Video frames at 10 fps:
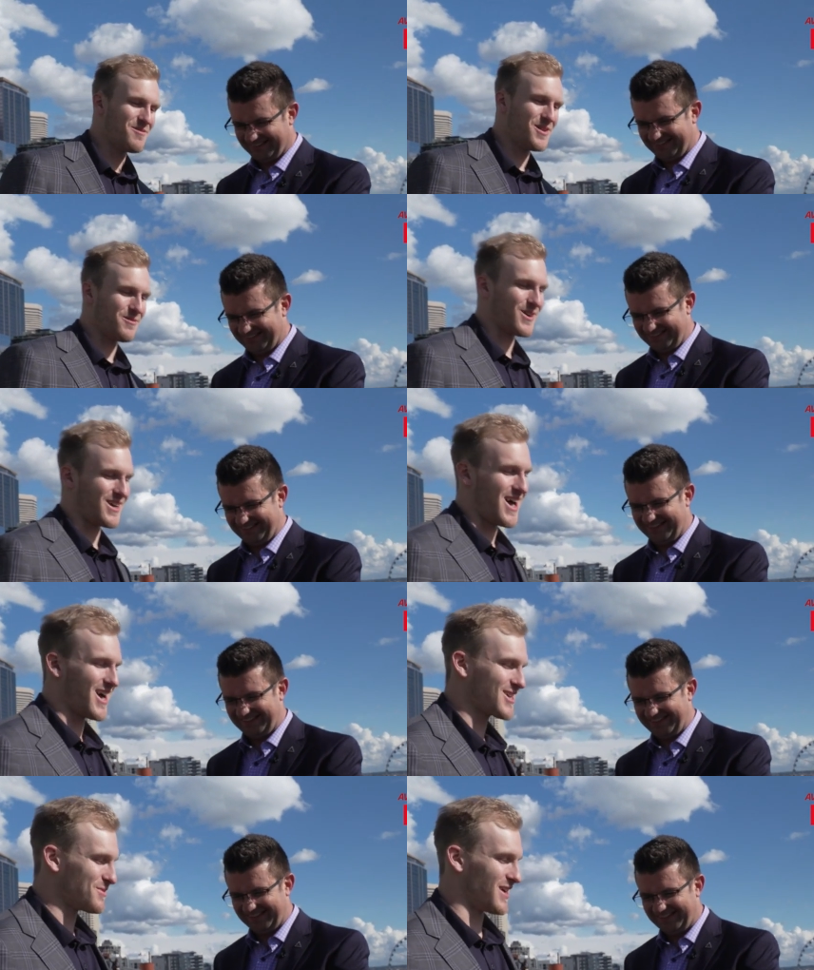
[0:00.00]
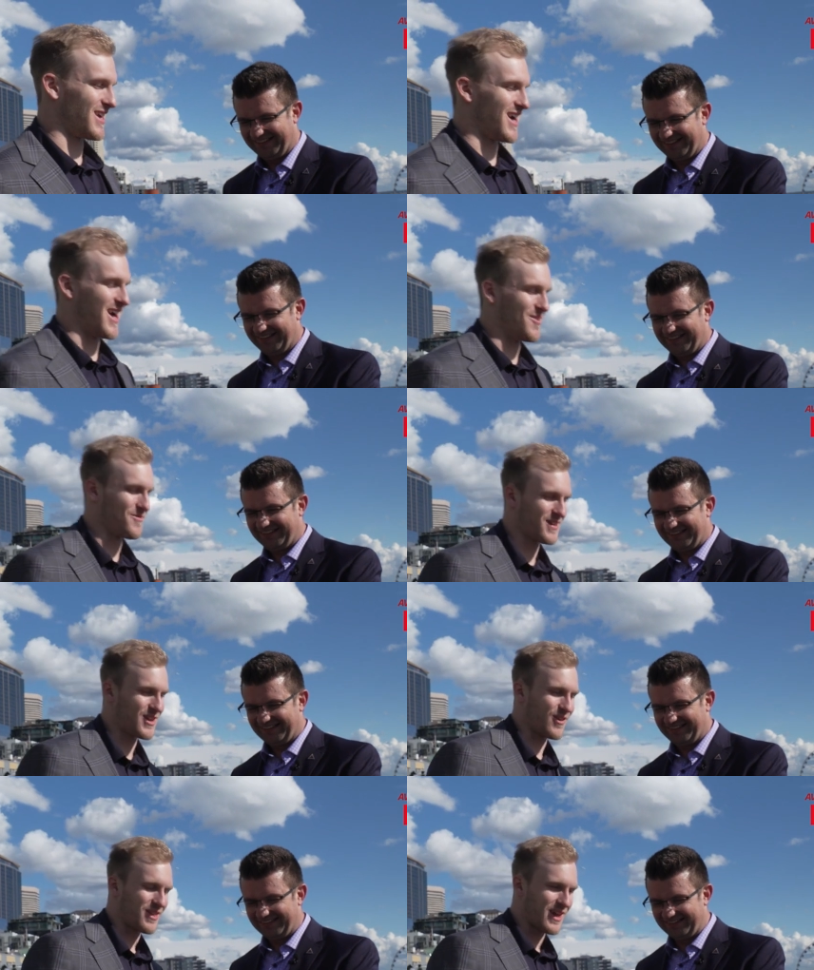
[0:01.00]
Speaker 1: have been for Cogs, but, uh,
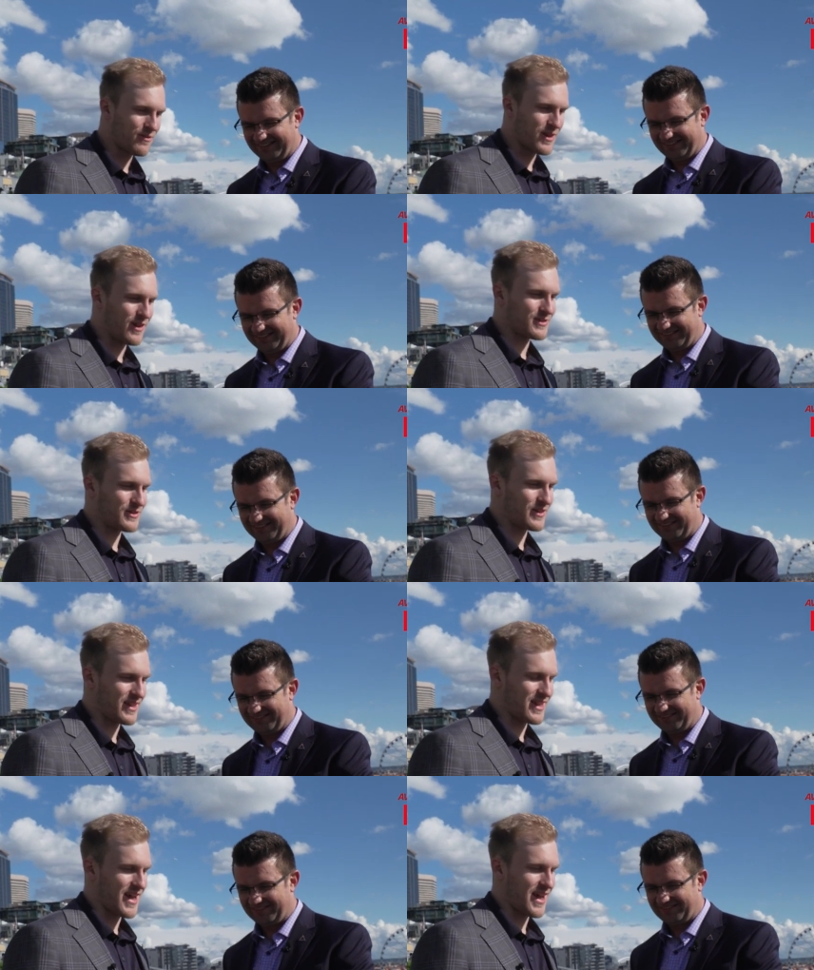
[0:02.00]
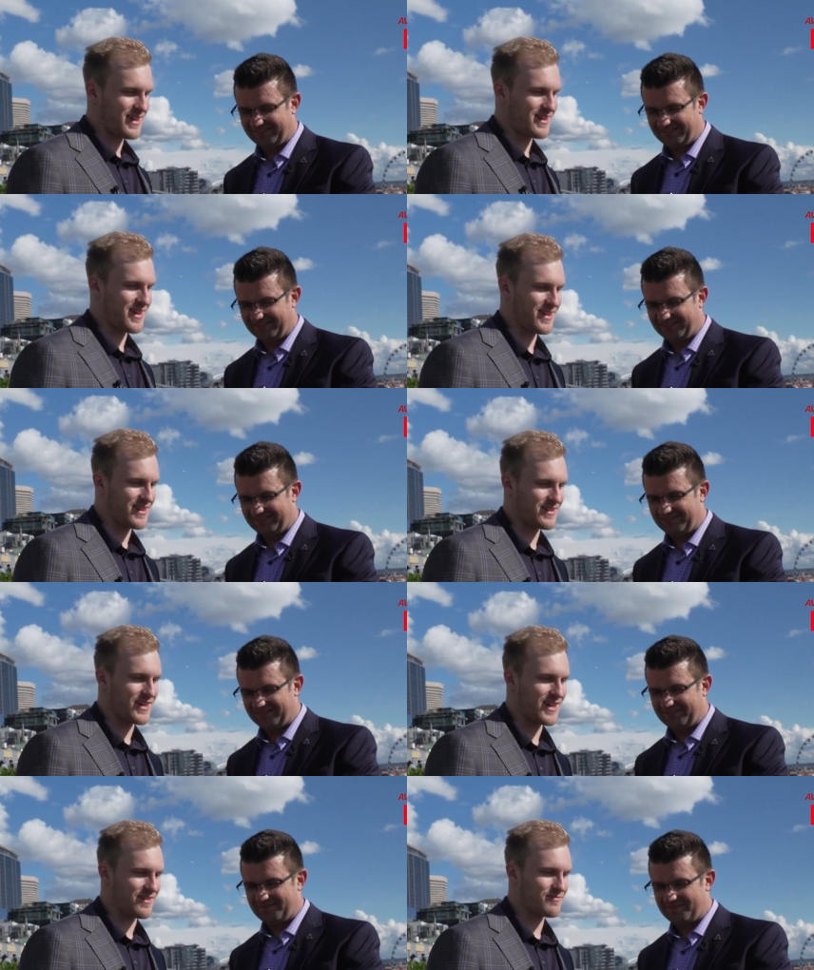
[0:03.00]
you know, thankfully I was going to the net, and then
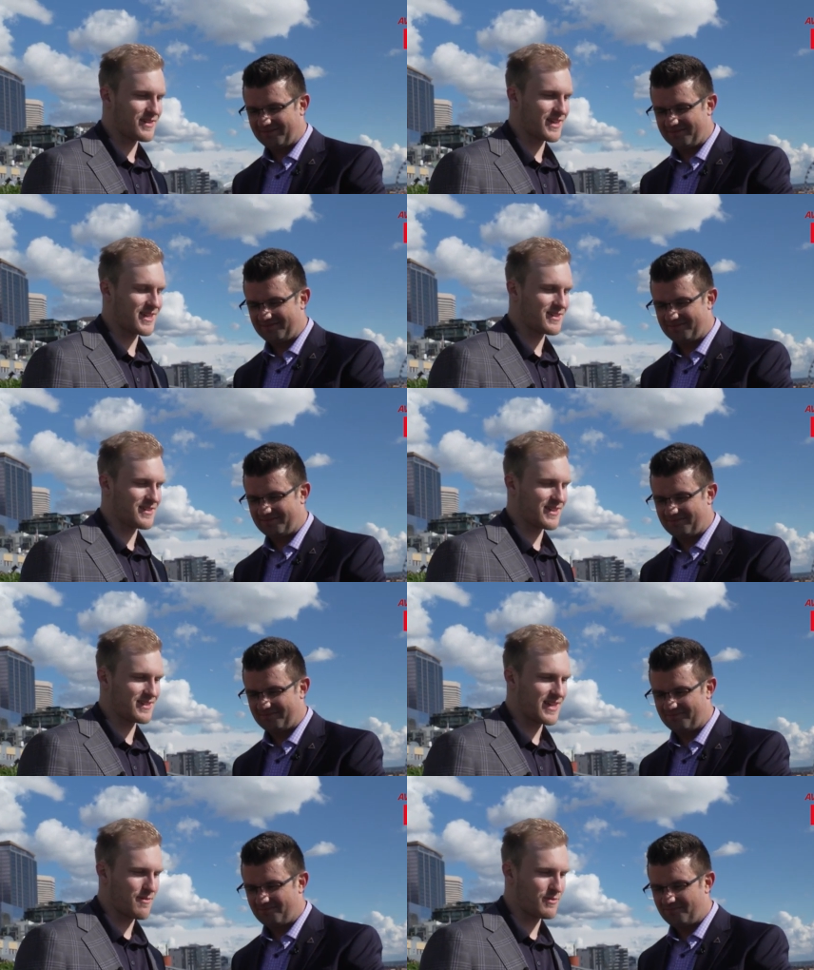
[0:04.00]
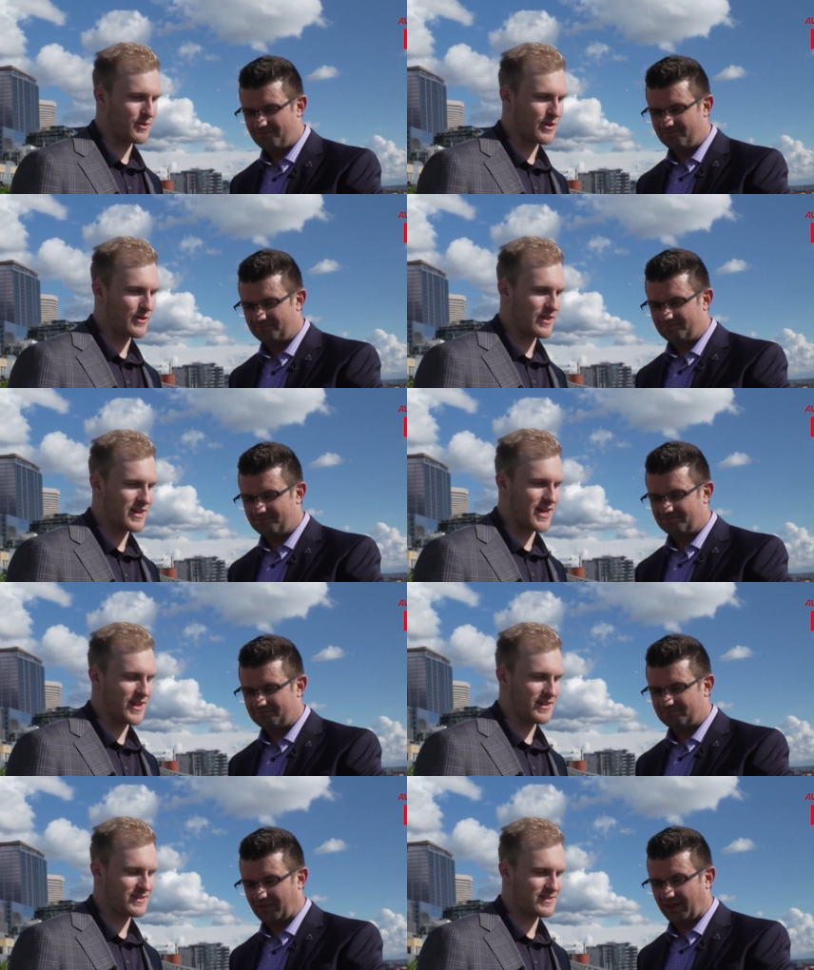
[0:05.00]
it. Uh, I guess good things happen when you go to the
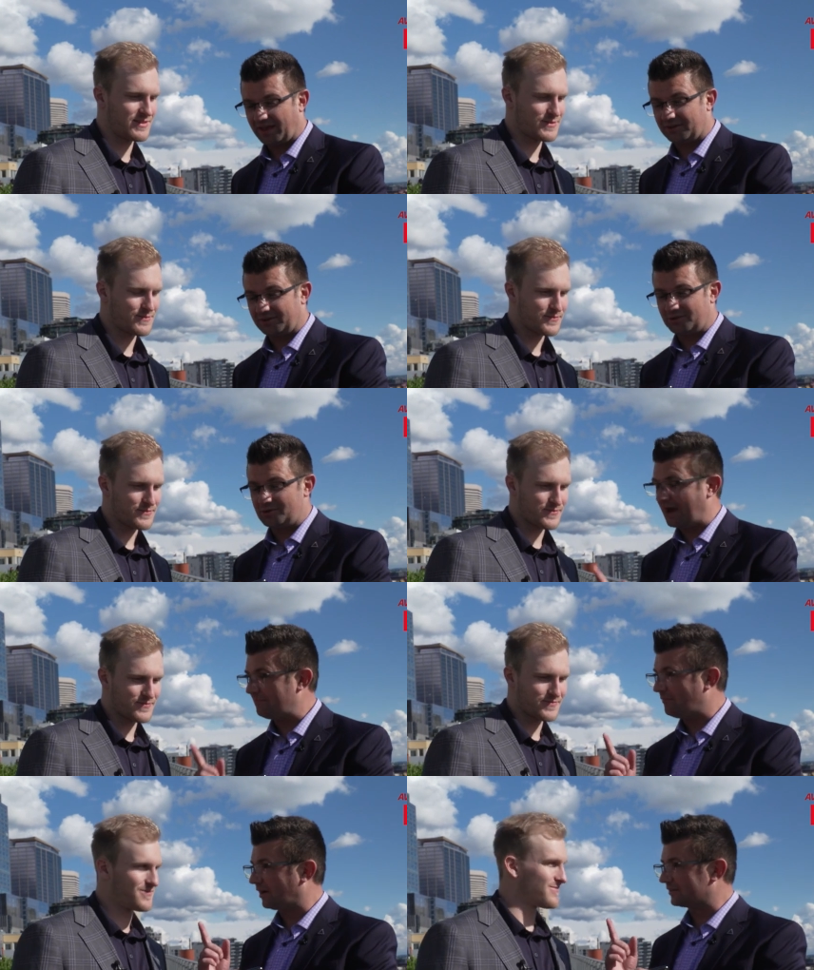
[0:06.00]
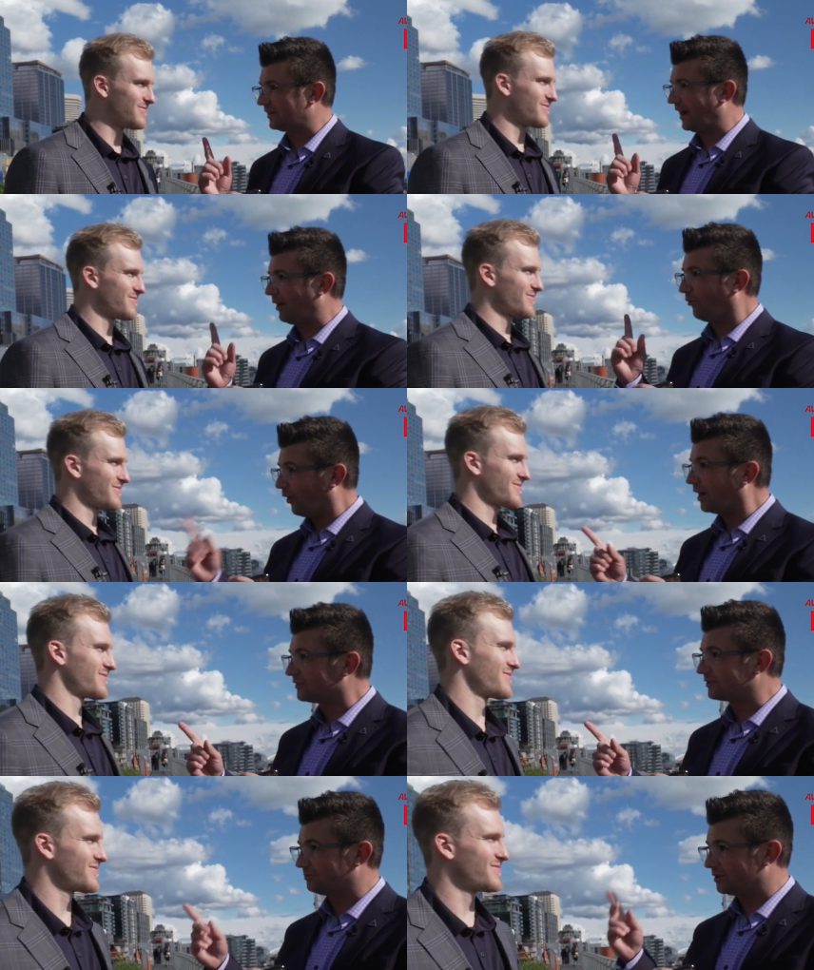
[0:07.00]
net.
Speaker 2: And you got mugged not
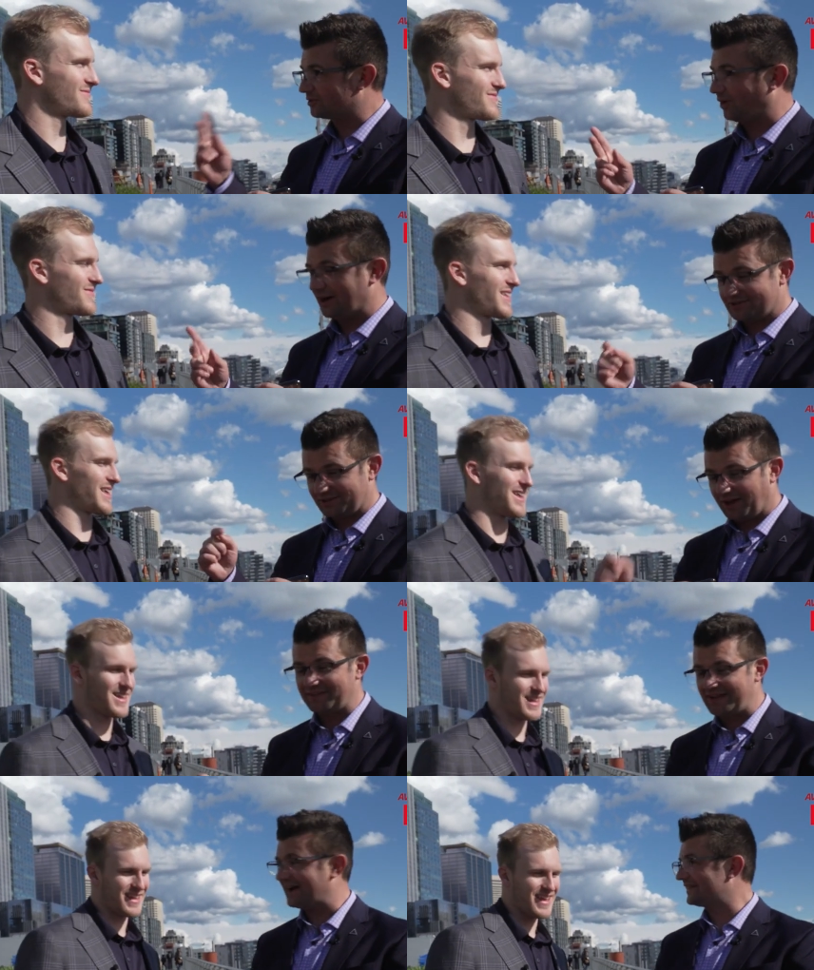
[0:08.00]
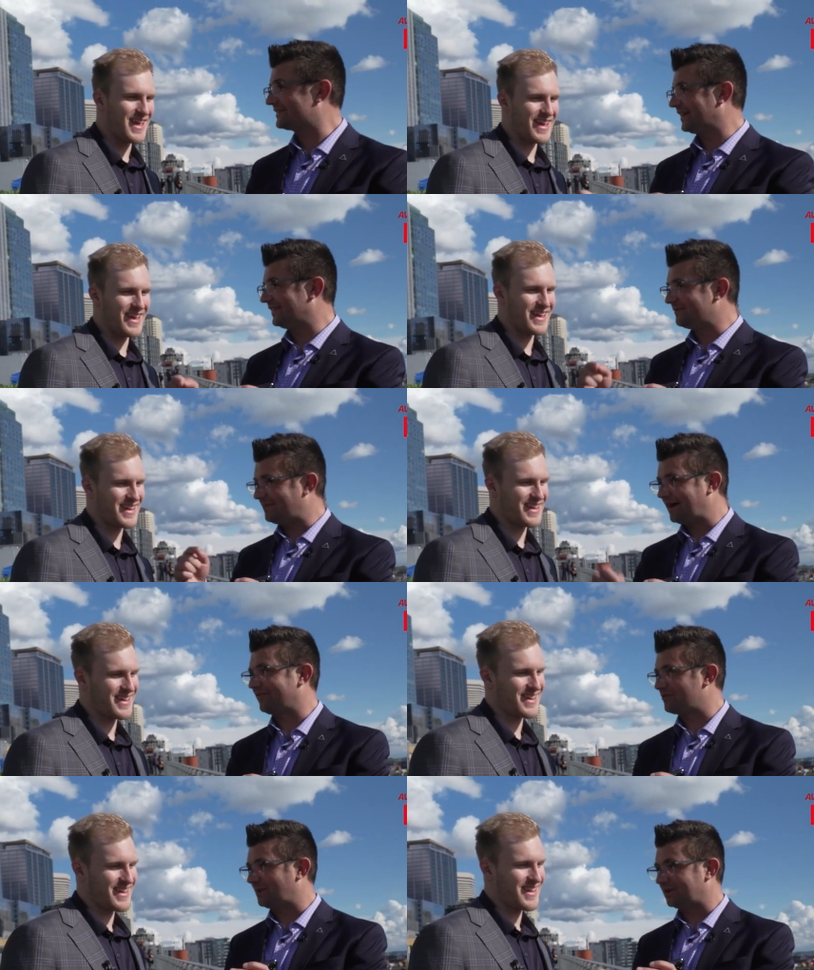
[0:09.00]
once, but twice on the ice and then
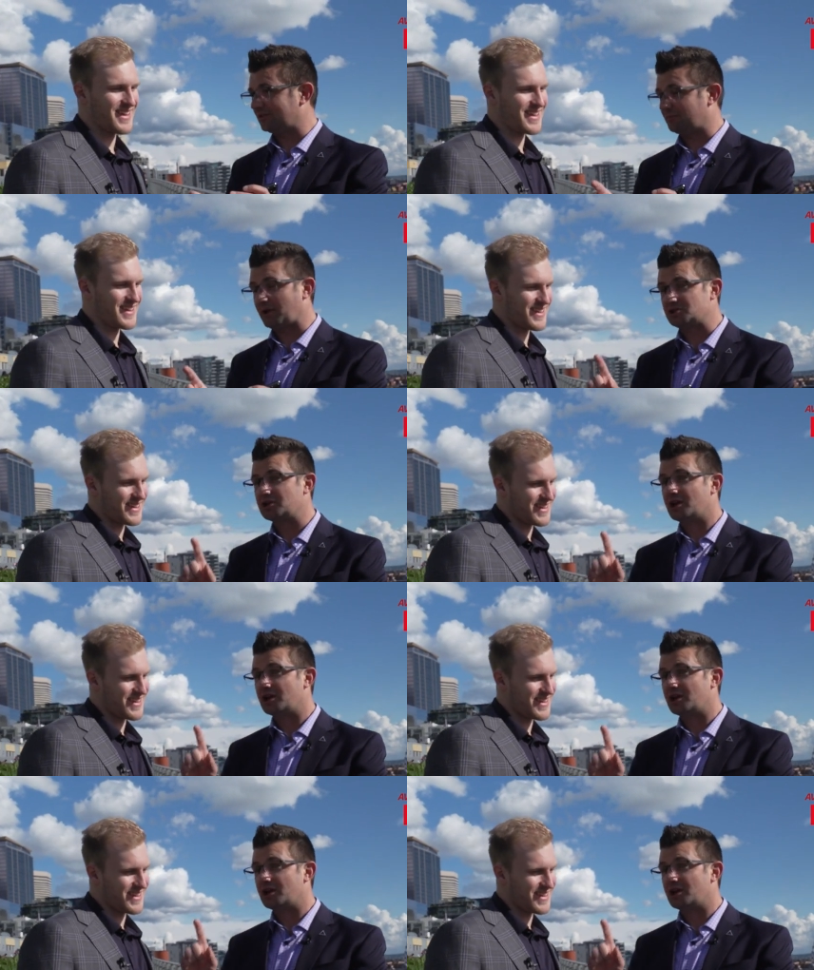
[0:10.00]
by everybody at the bench.